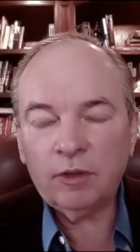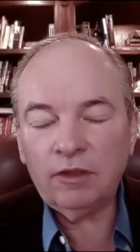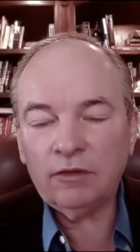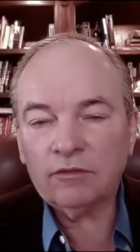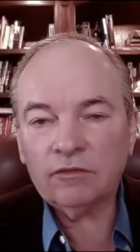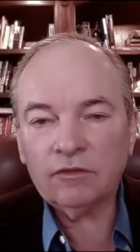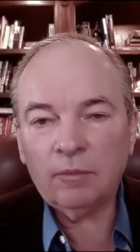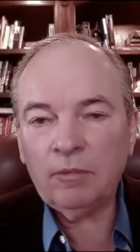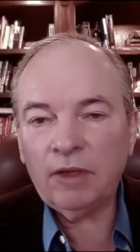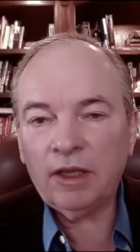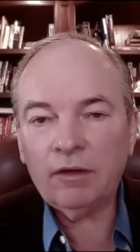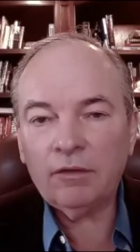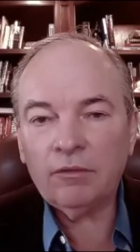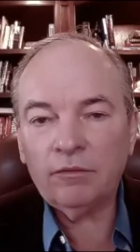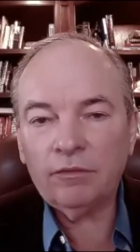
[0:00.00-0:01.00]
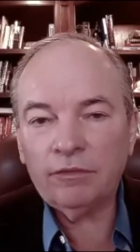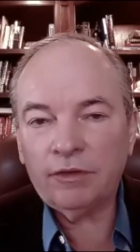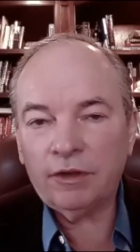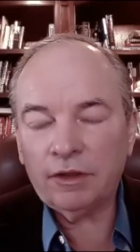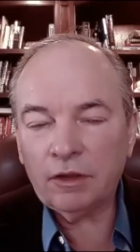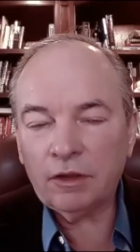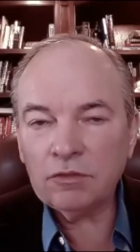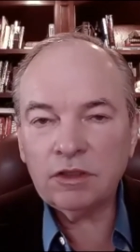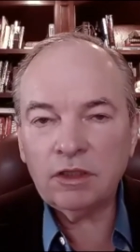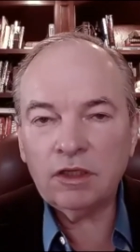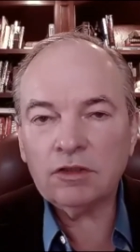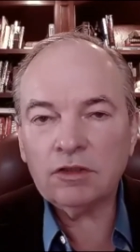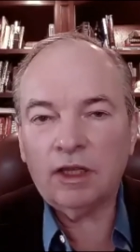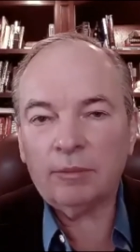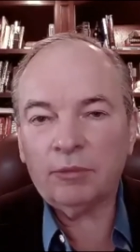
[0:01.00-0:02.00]
Somehow the negotiation
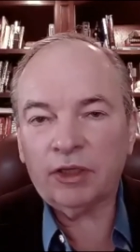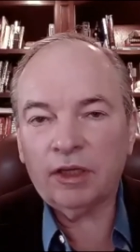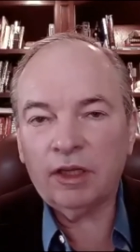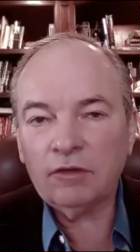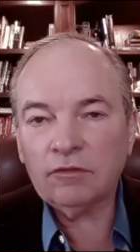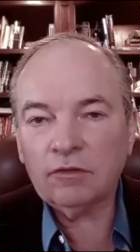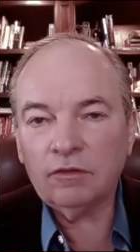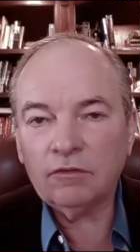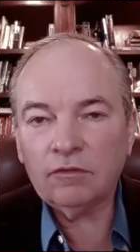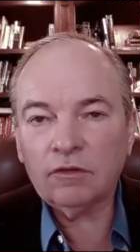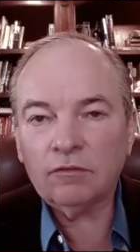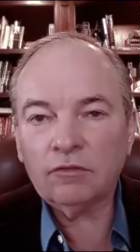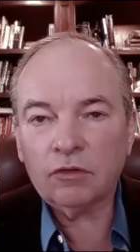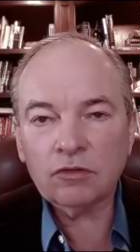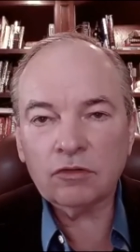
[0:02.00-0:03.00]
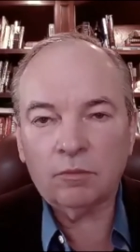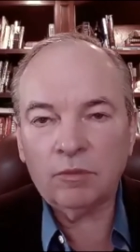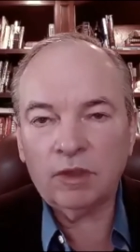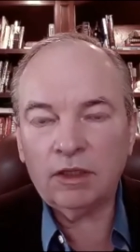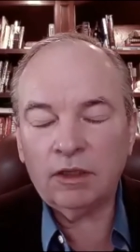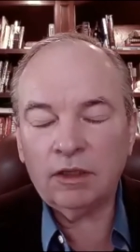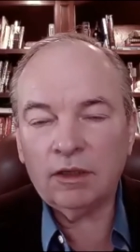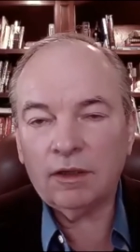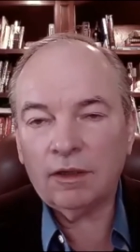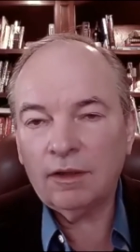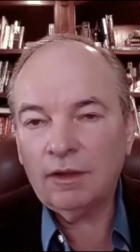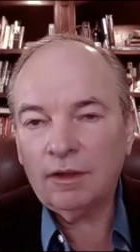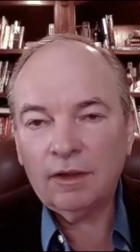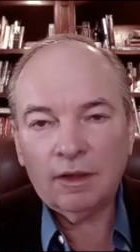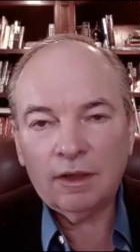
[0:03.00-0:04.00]
applications of social media
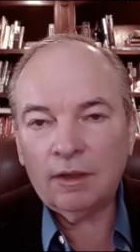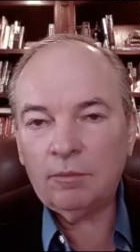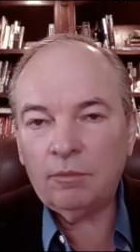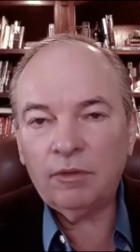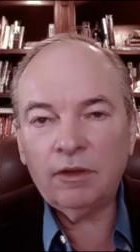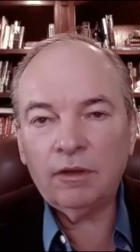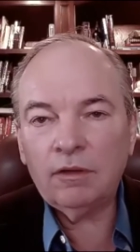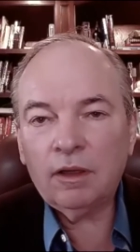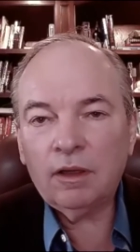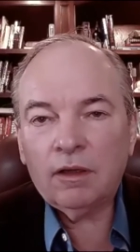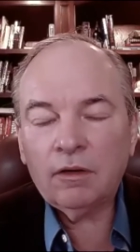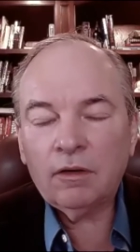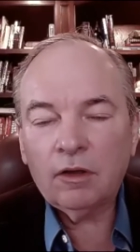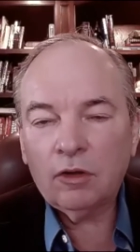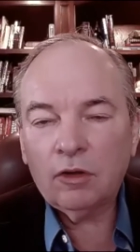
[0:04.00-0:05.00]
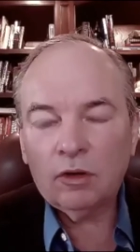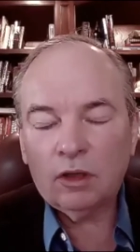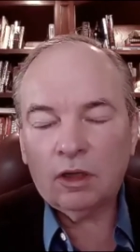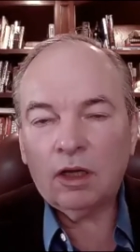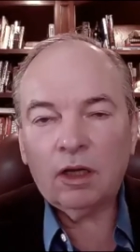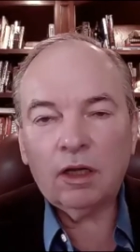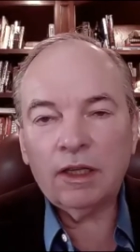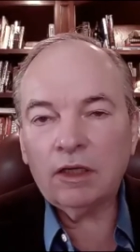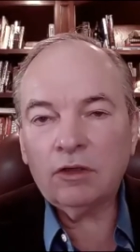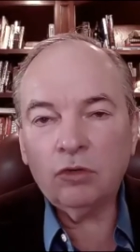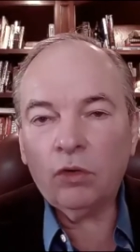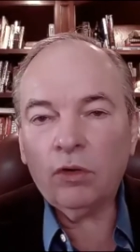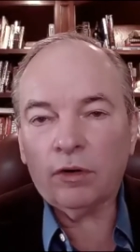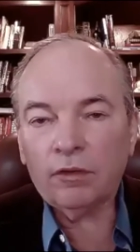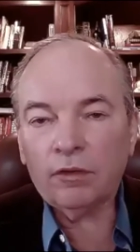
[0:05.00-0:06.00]
had been ignored
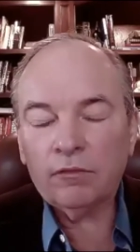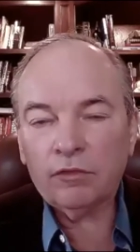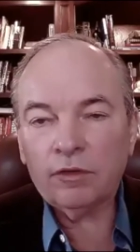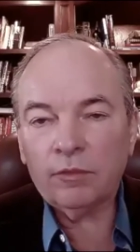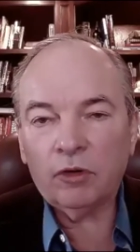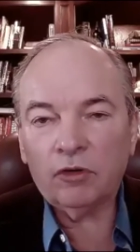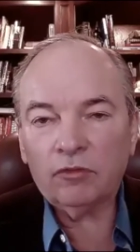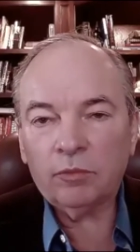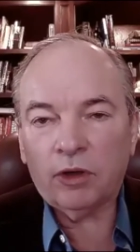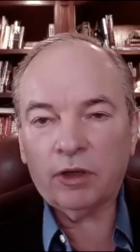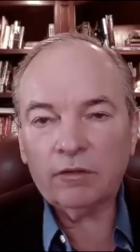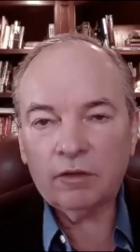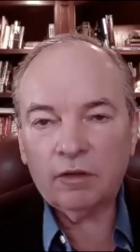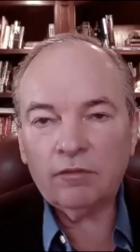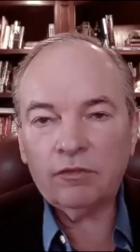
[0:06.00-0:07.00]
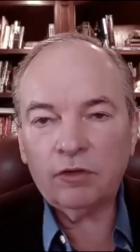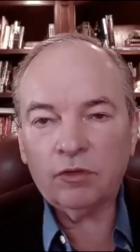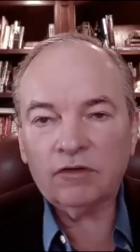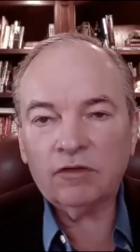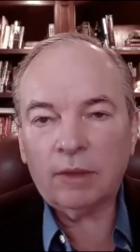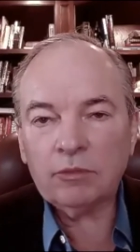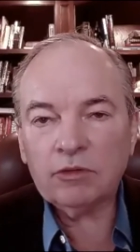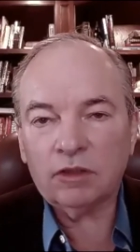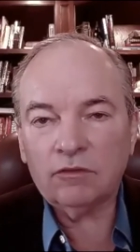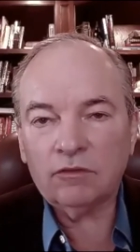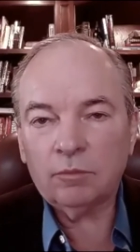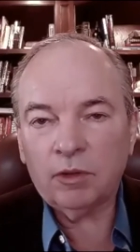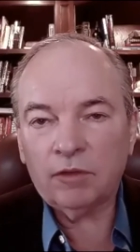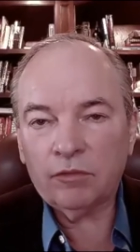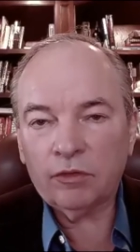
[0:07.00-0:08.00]
for the most part. There are a few exceptions, but for
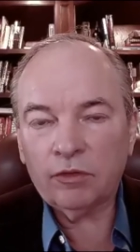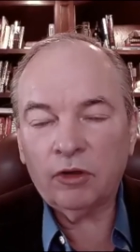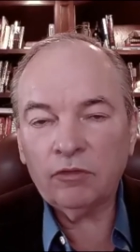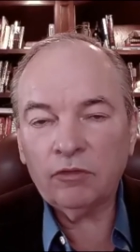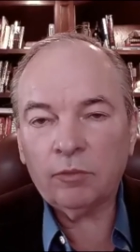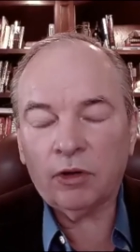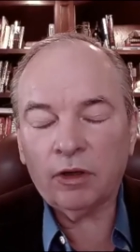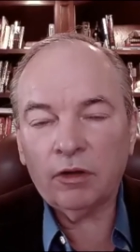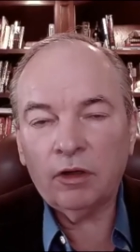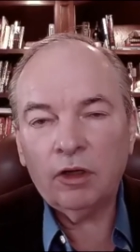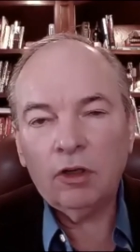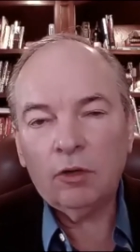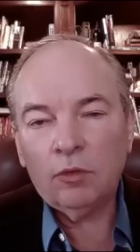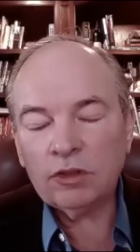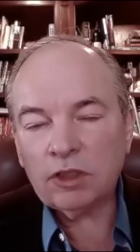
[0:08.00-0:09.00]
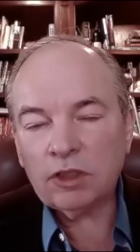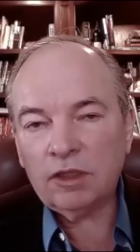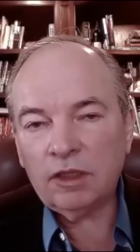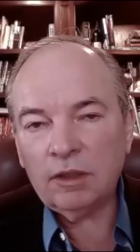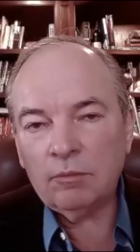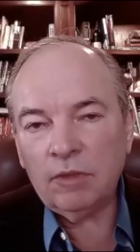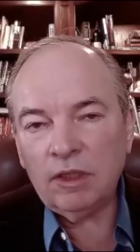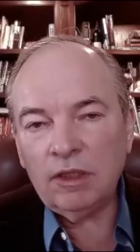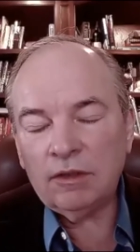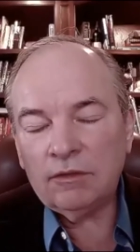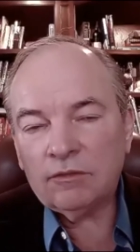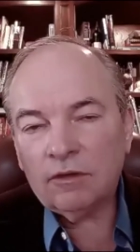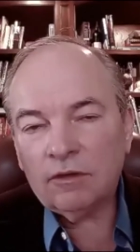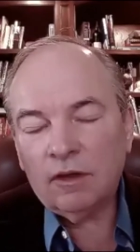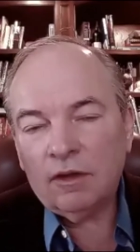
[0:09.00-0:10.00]
the most part, which I think means
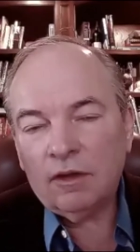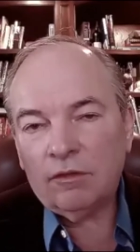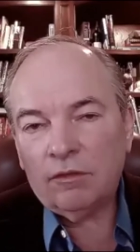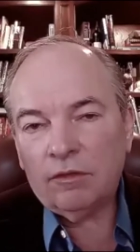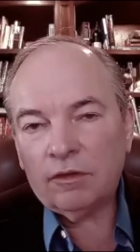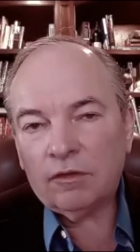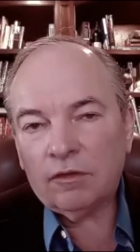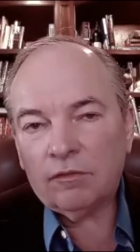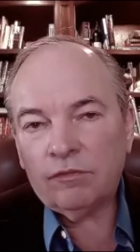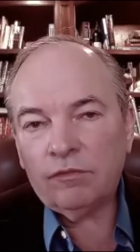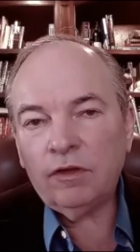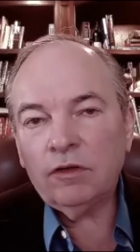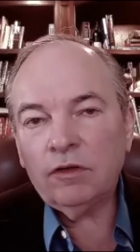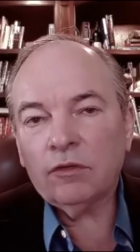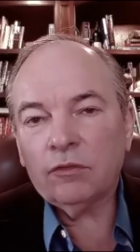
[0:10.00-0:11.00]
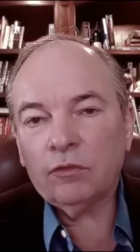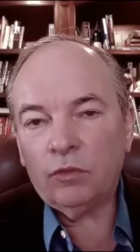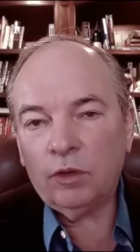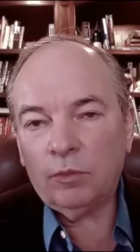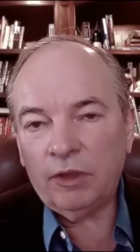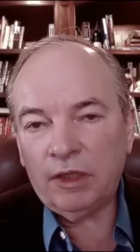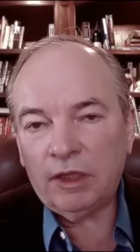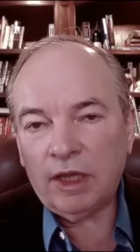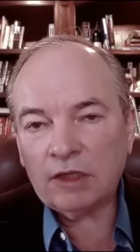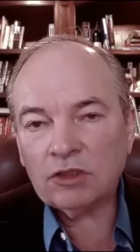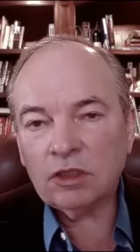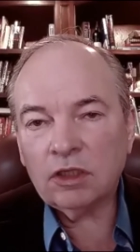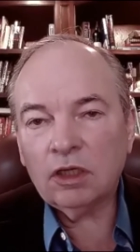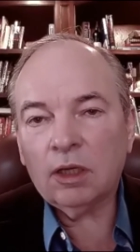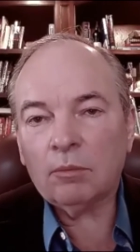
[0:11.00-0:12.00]
that the field will be catching
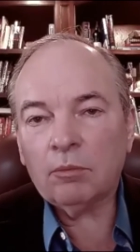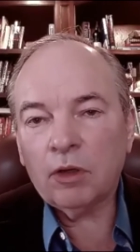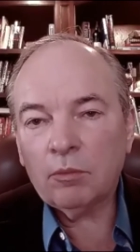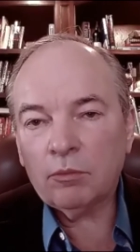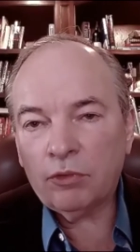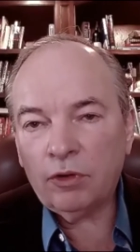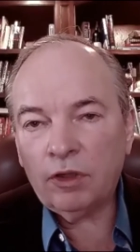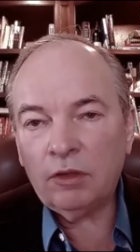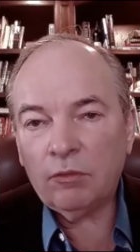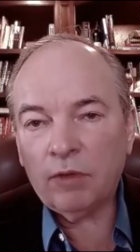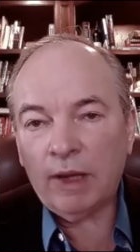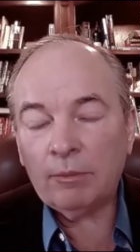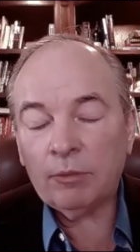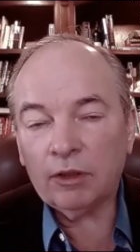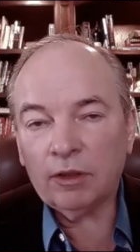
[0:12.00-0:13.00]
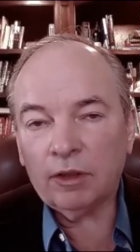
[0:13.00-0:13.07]
up pretty rapidly.